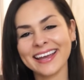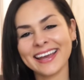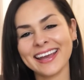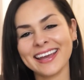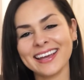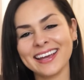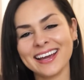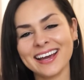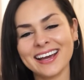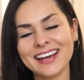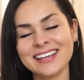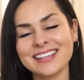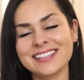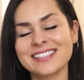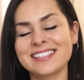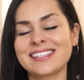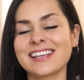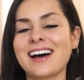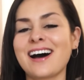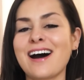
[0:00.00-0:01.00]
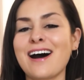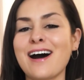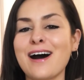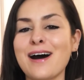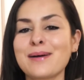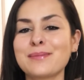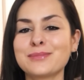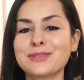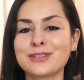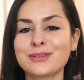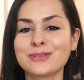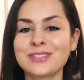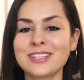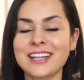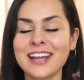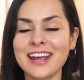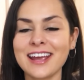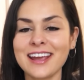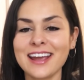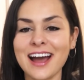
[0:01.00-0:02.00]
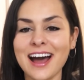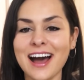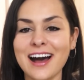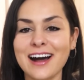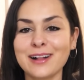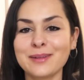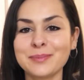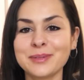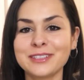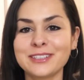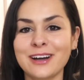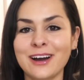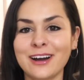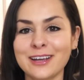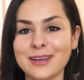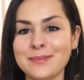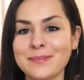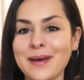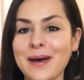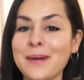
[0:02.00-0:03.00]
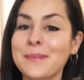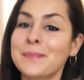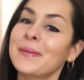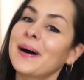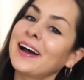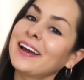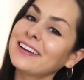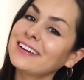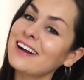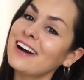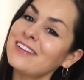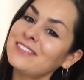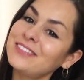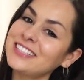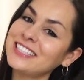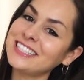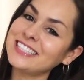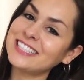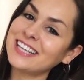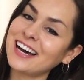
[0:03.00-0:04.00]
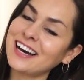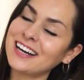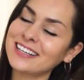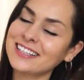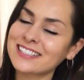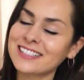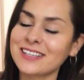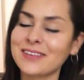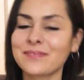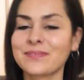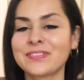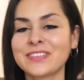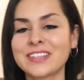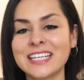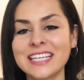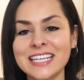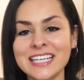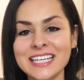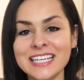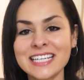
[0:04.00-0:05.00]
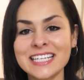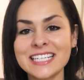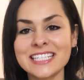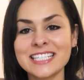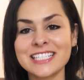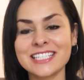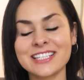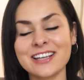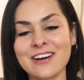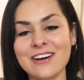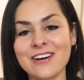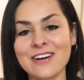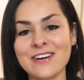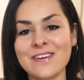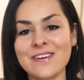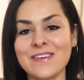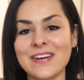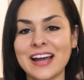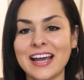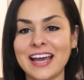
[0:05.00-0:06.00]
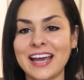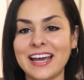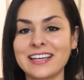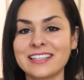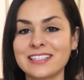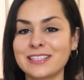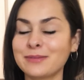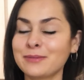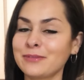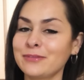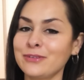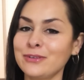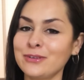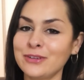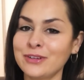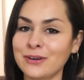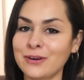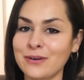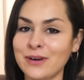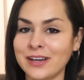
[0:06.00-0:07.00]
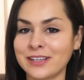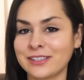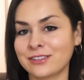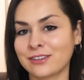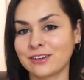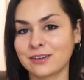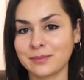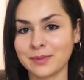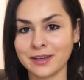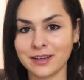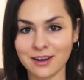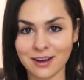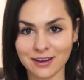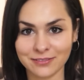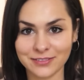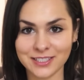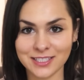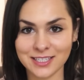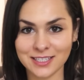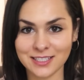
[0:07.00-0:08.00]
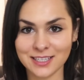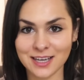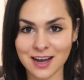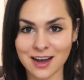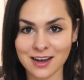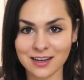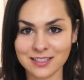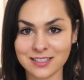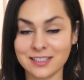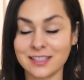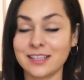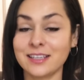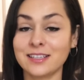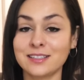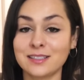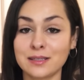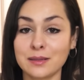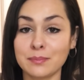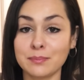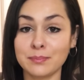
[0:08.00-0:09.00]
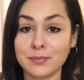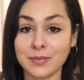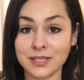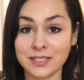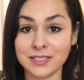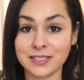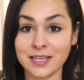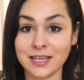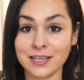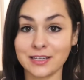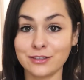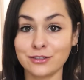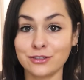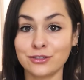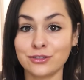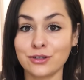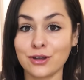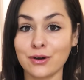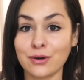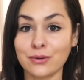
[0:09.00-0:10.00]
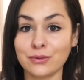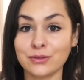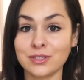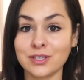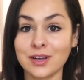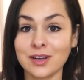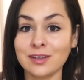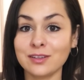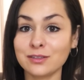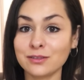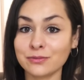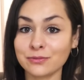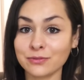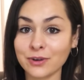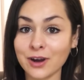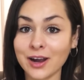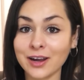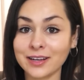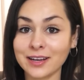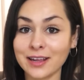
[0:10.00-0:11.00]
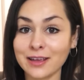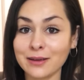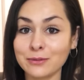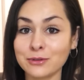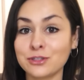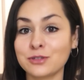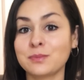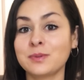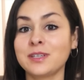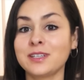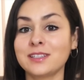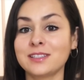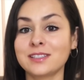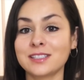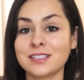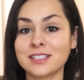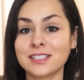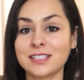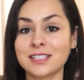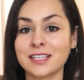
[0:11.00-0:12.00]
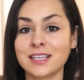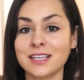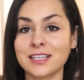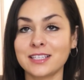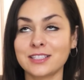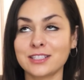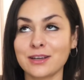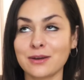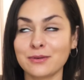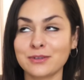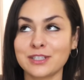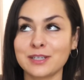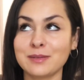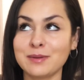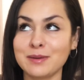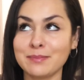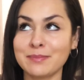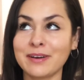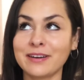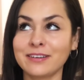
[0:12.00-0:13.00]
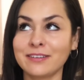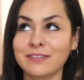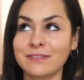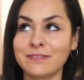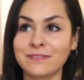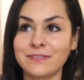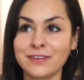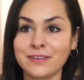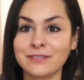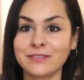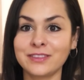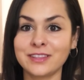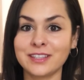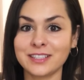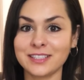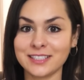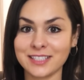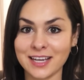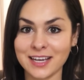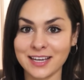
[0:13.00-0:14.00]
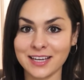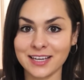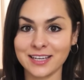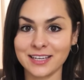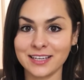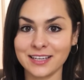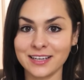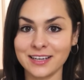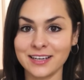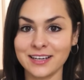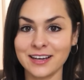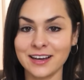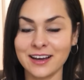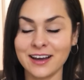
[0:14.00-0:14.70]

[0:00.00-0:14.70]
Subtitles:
Hey guys, so today I'll be talking about my coffee detox. So as some of you know, I started my coffee detox this Monday. So today's Friday, which means it's going to be my 5th day